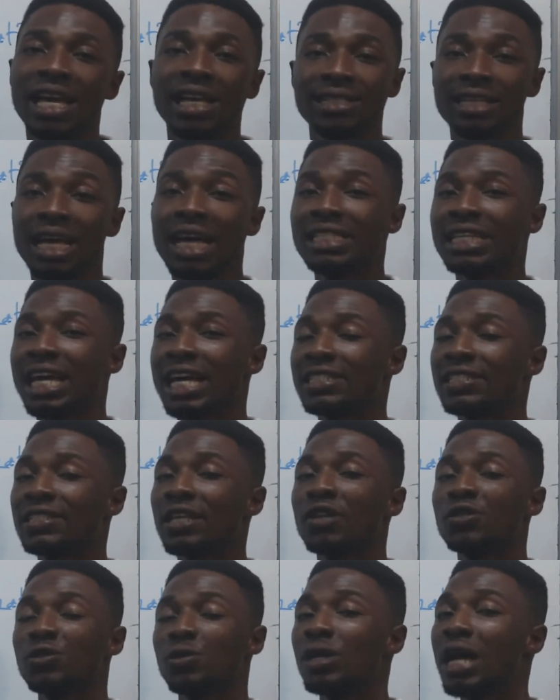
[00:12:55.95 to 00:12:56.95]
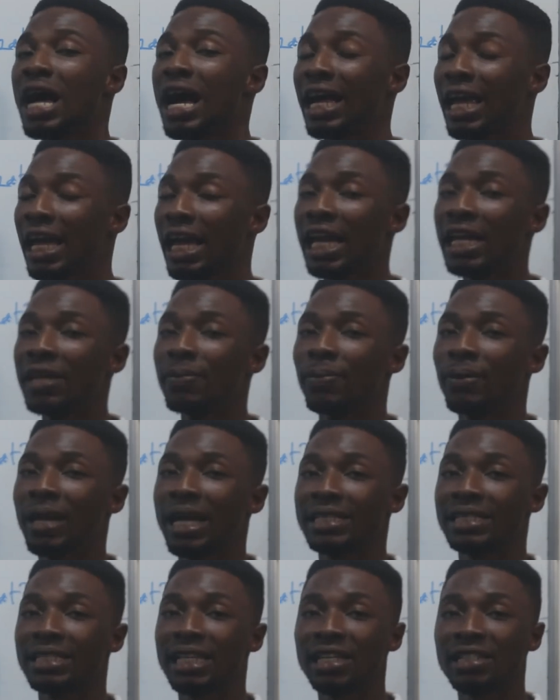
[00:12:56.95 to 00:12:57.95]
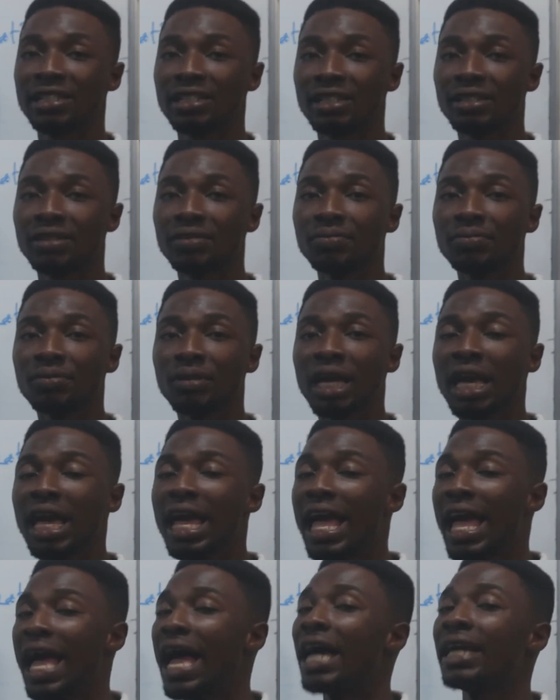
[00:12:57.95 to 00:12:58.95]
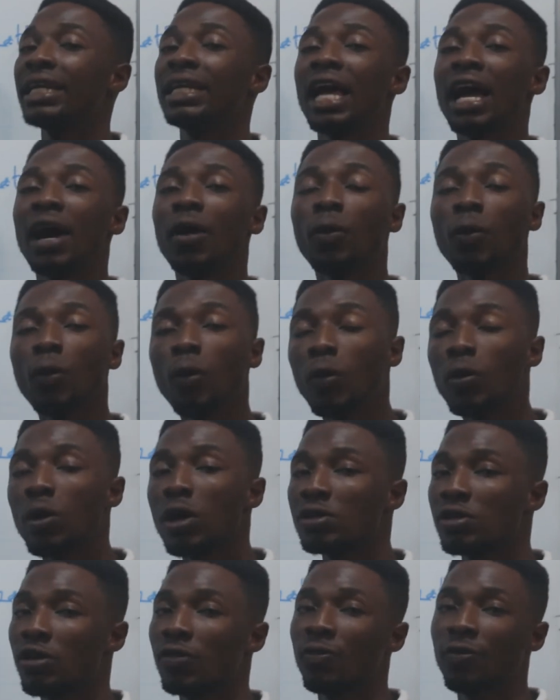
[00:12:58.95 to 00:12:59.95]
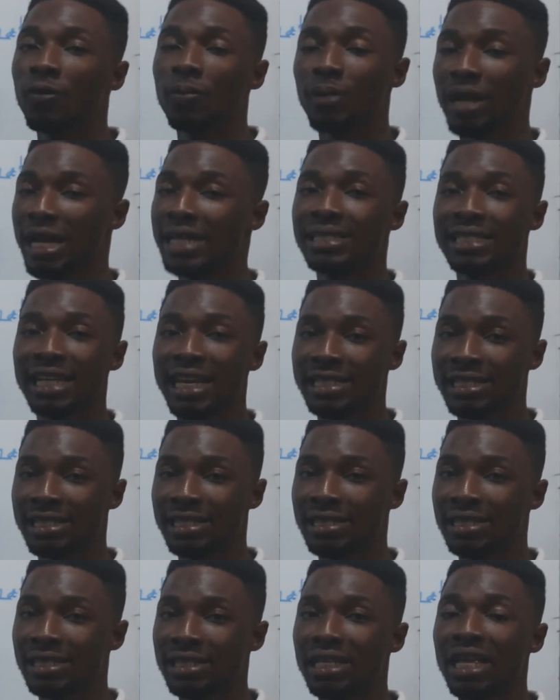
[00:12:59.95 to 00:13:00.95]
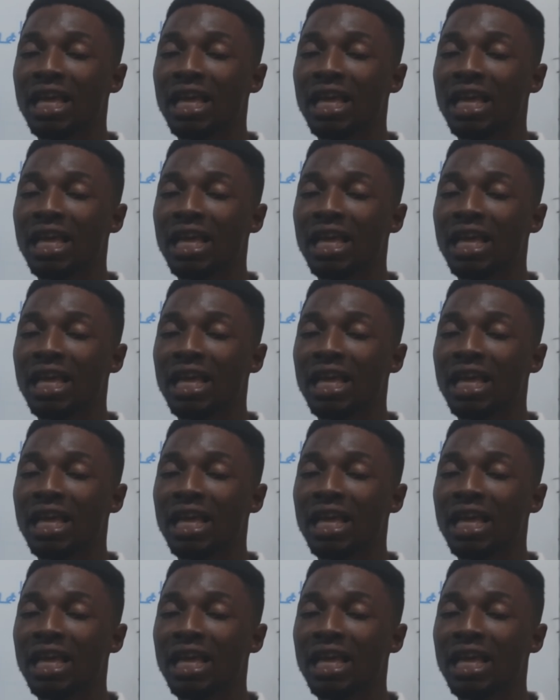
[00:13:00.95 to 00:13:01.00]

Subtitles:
such as sugarcane plantation and a whole lot of plantations,